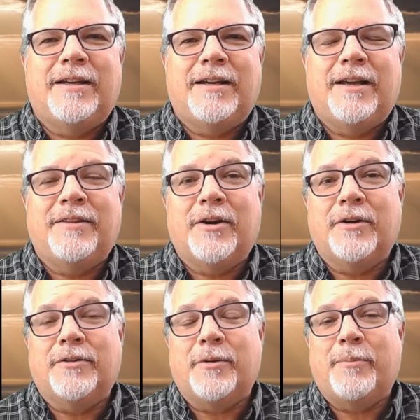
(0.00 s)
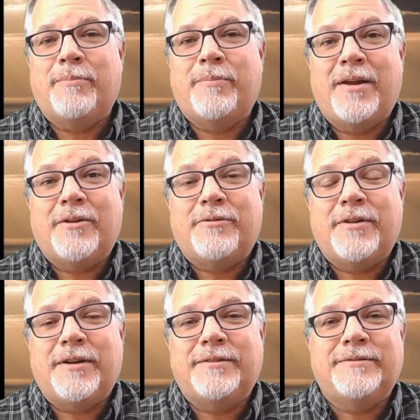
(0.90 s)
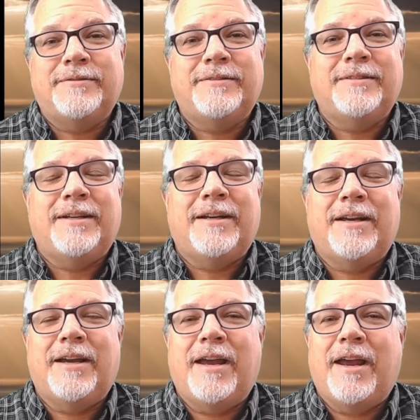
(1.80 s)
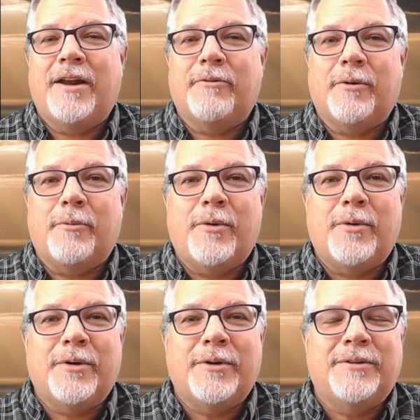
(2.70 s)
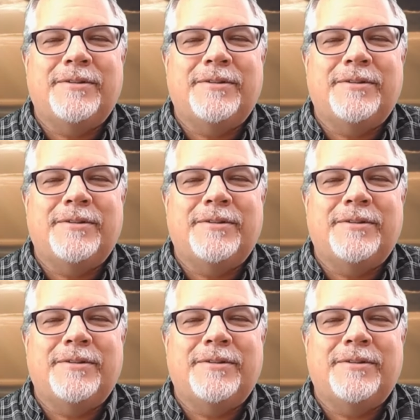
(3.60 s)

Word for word: And there is a benefit and a reward.